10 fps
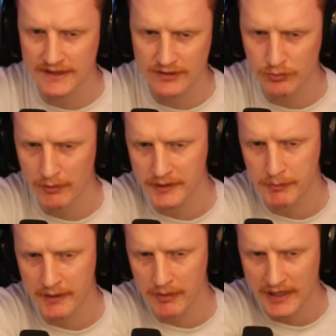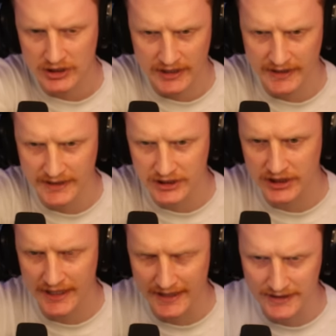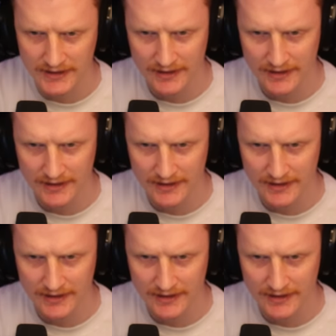because there's probably people actually in these chairs.